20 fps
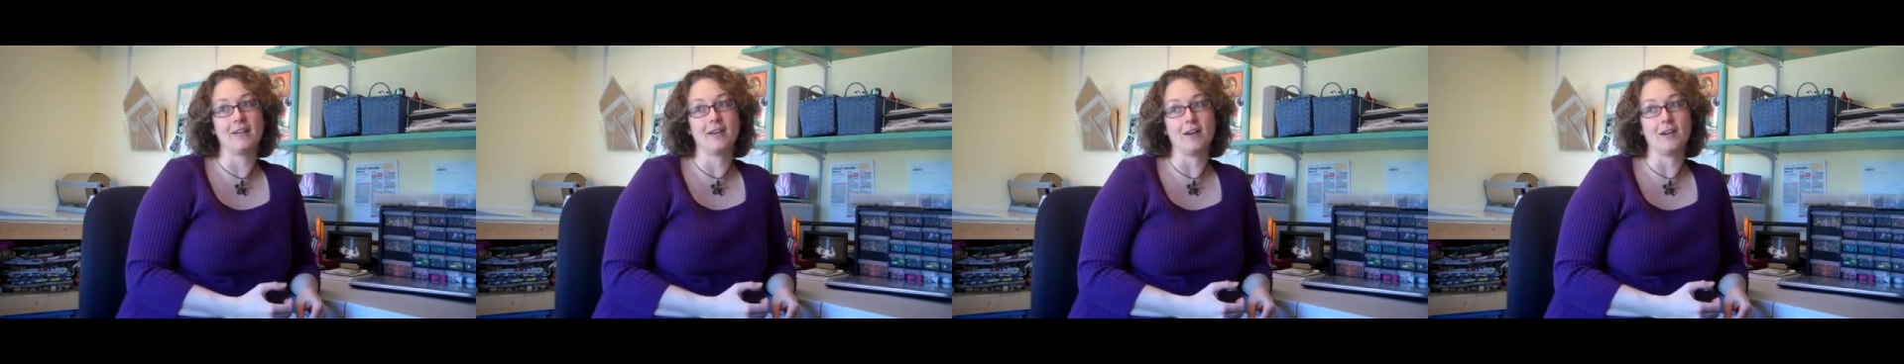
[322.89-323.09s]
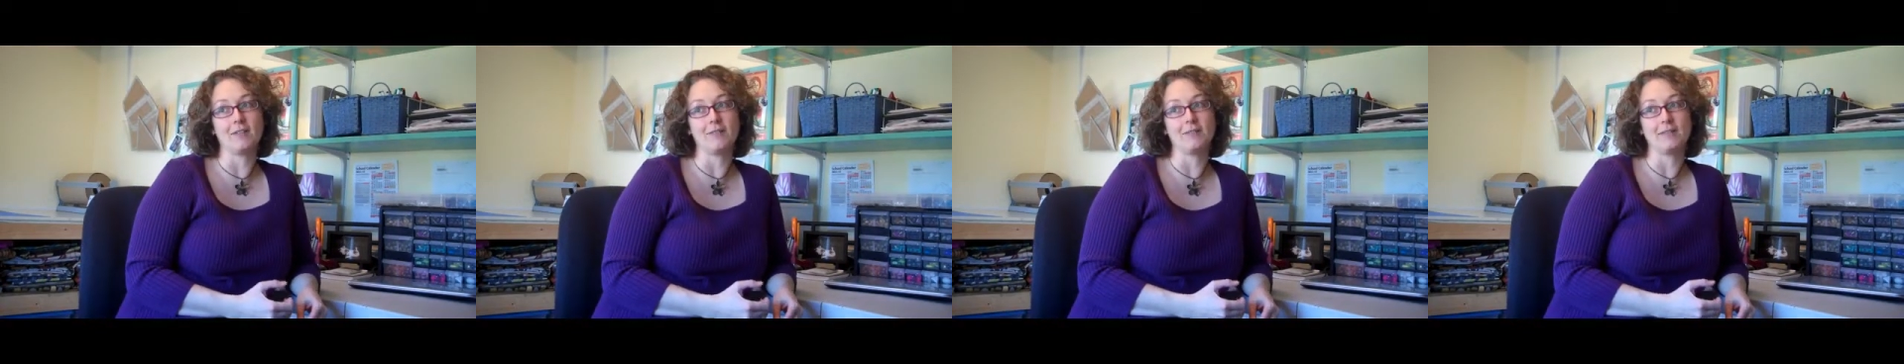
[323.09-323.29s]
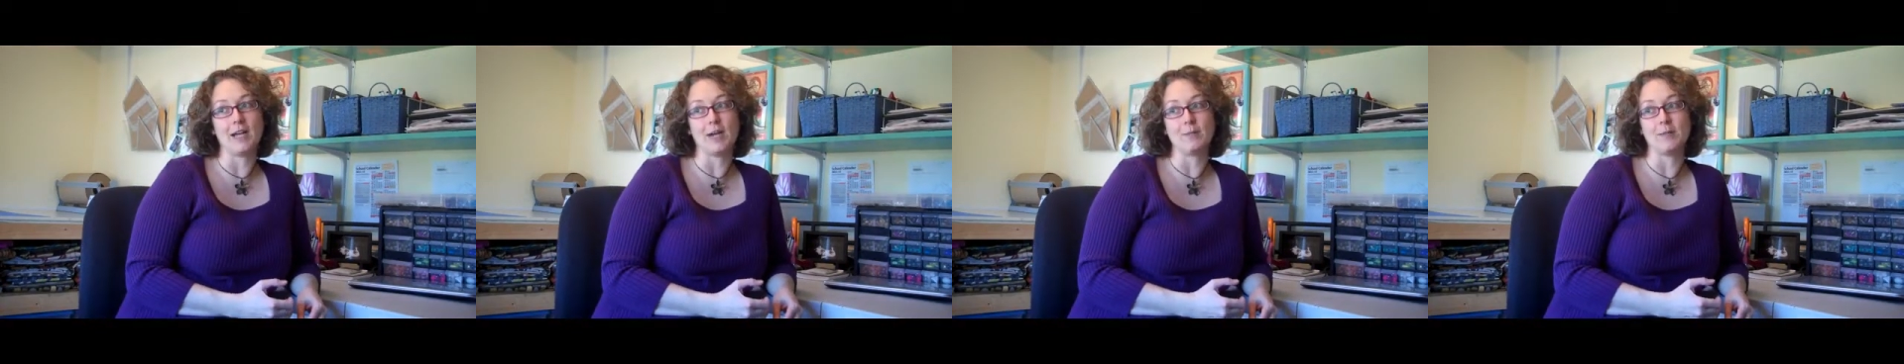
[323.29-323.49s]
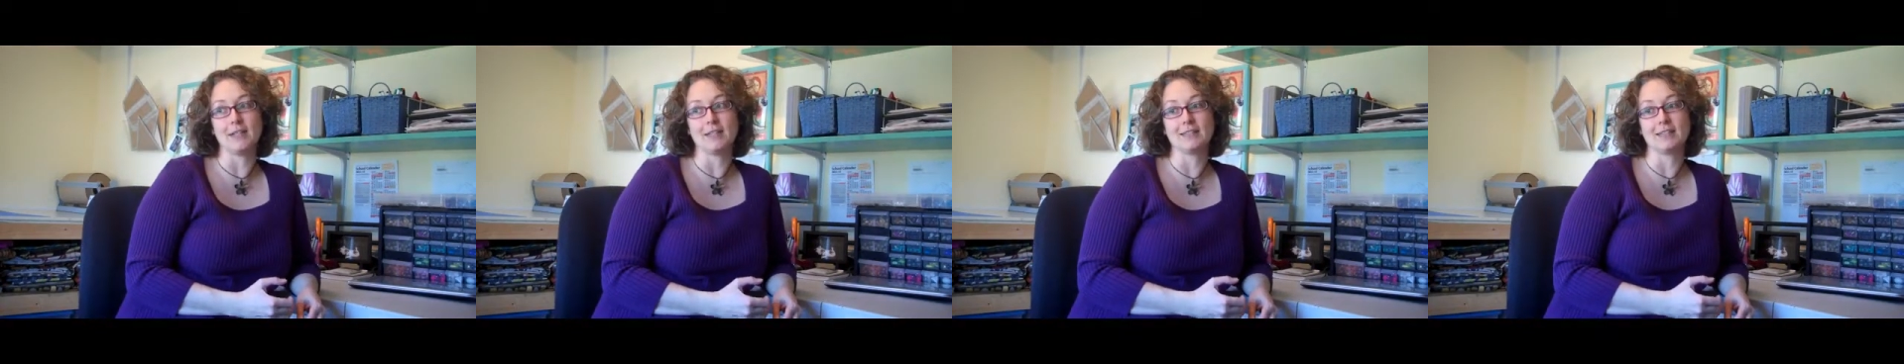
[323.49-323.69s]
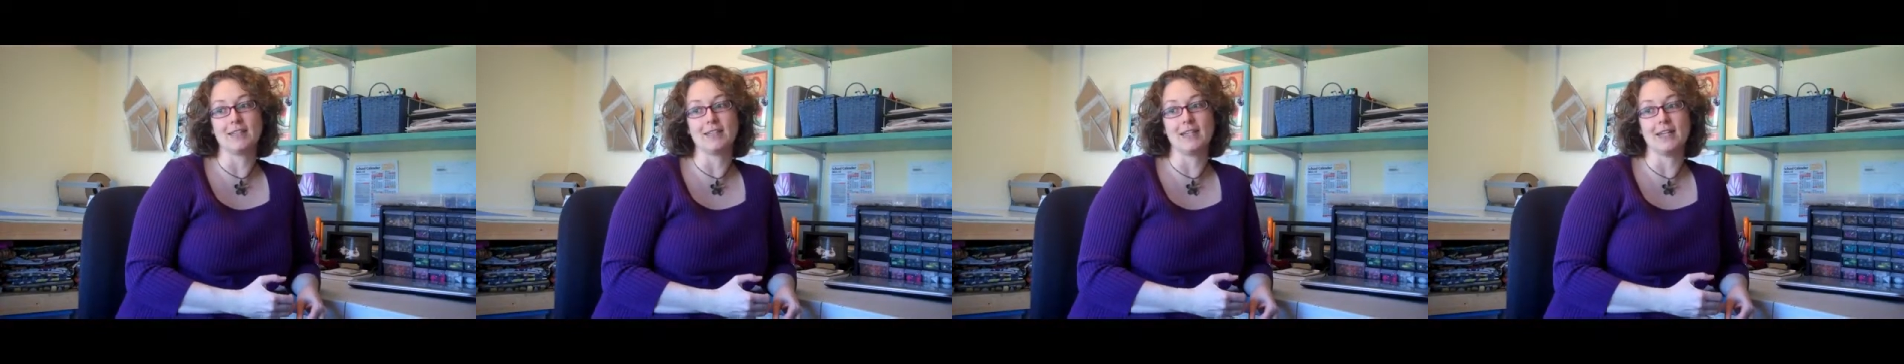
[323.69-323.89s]
are
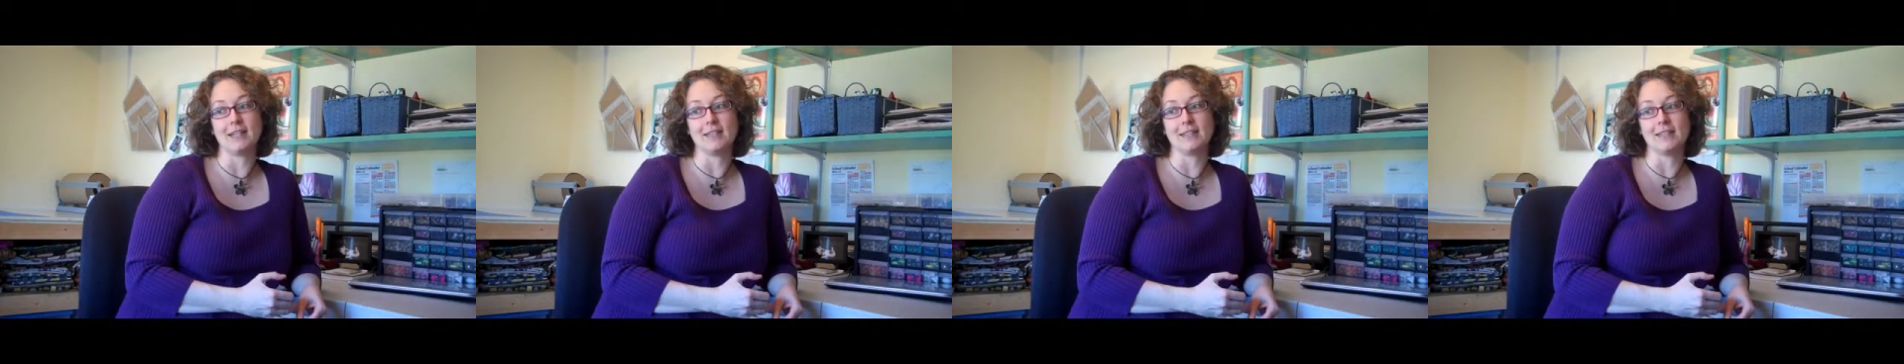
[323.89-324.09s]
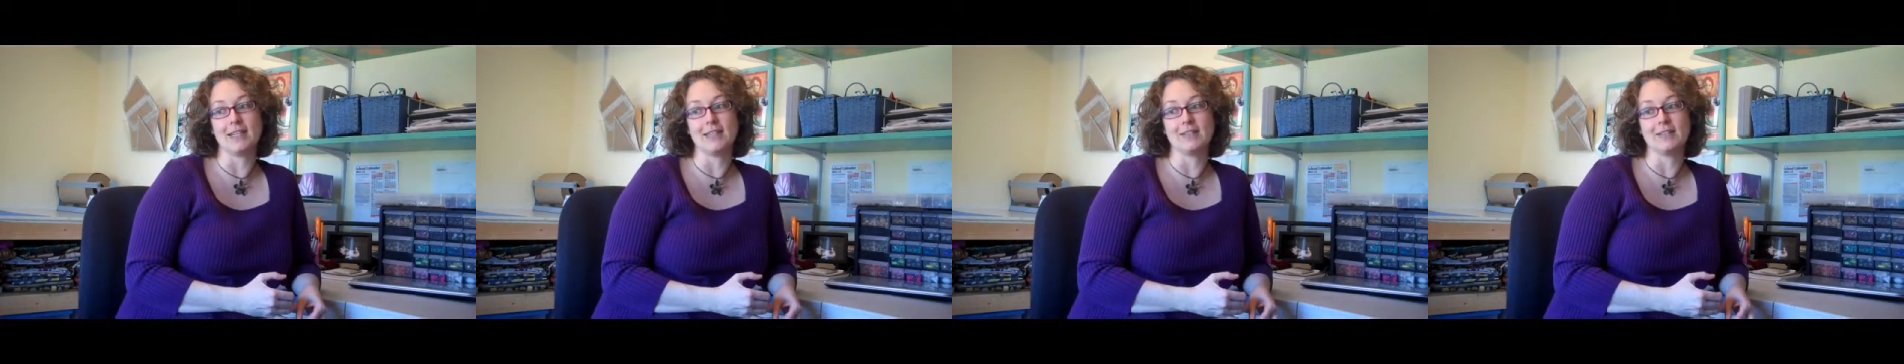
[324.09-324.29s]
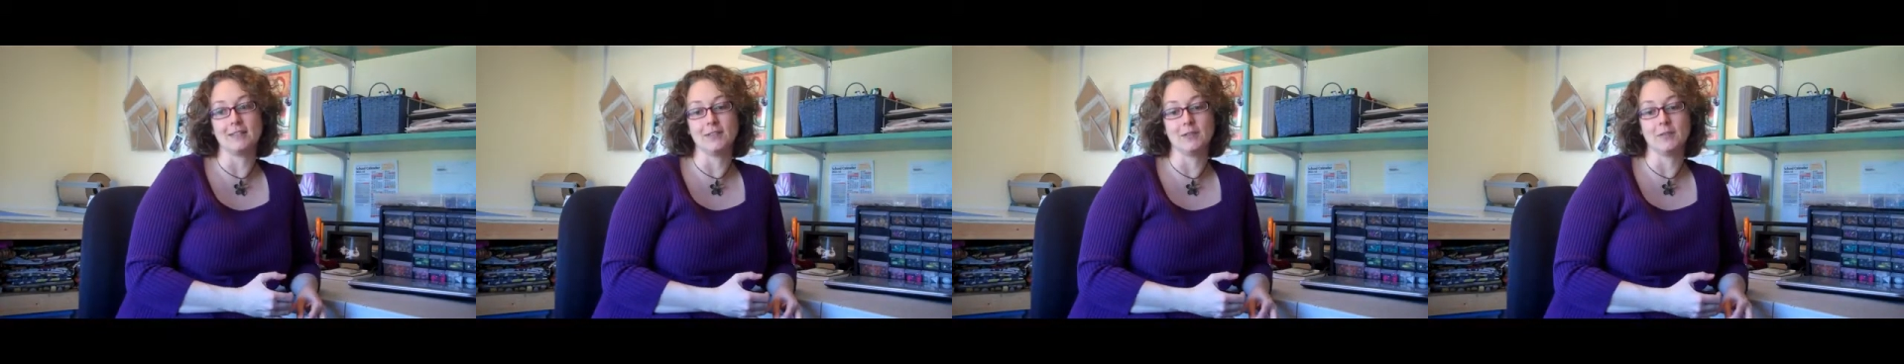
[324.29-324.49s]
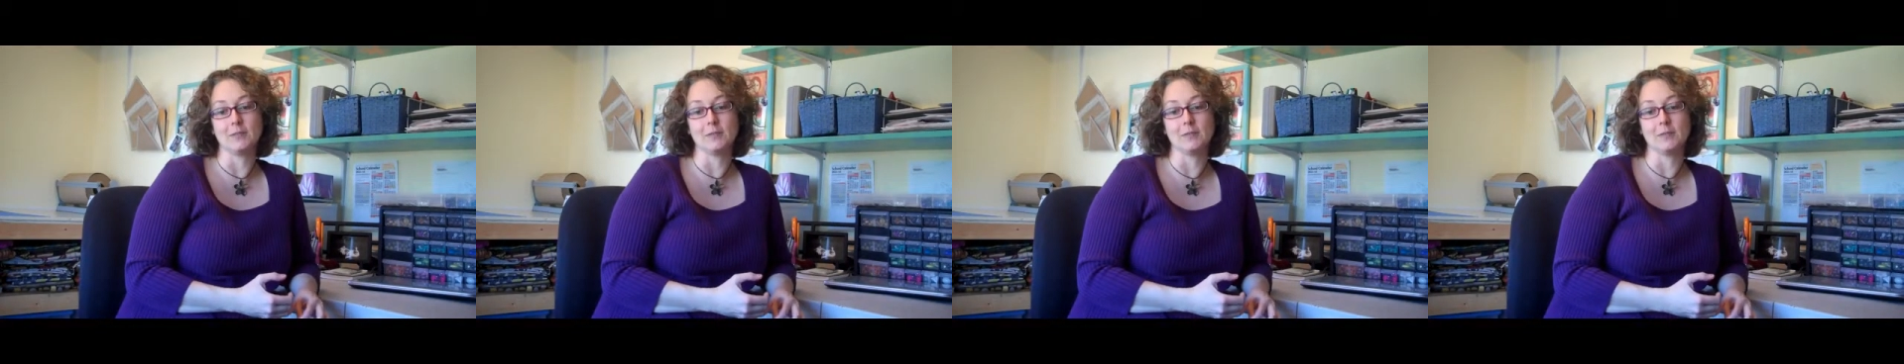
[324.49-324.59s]
fabrics that I tend to